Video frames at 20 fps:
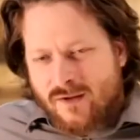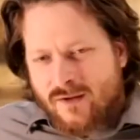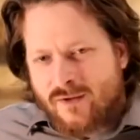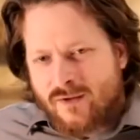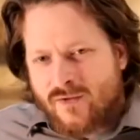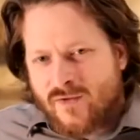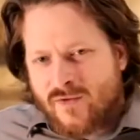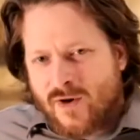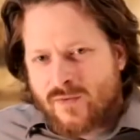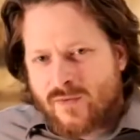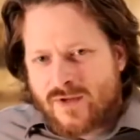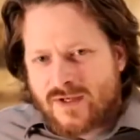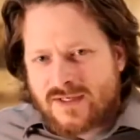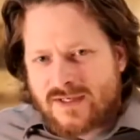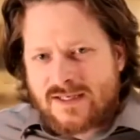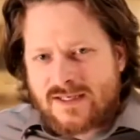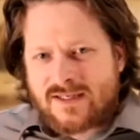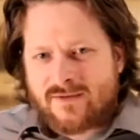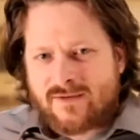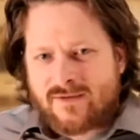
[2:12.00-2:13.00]
Throughout the
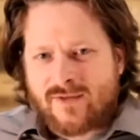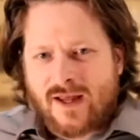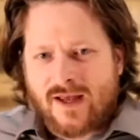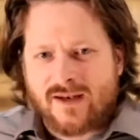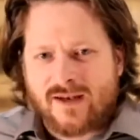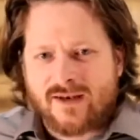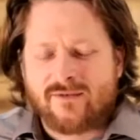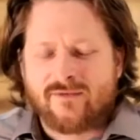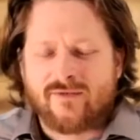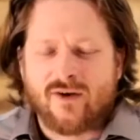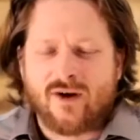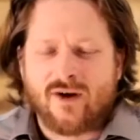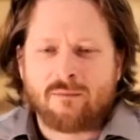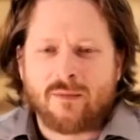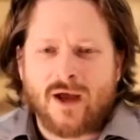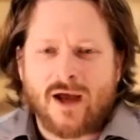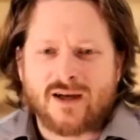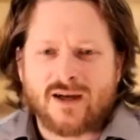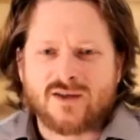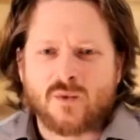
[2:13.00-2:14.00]
season of Lent, from
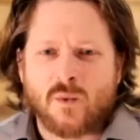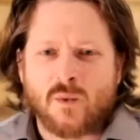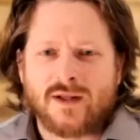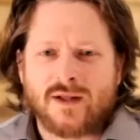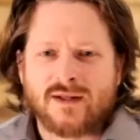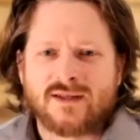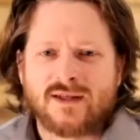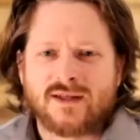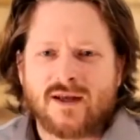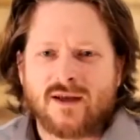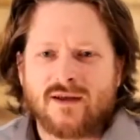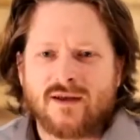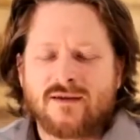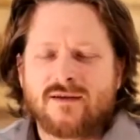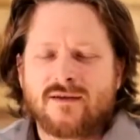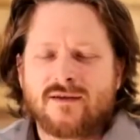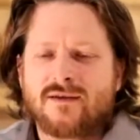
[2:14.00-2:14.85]
Ash Wednesday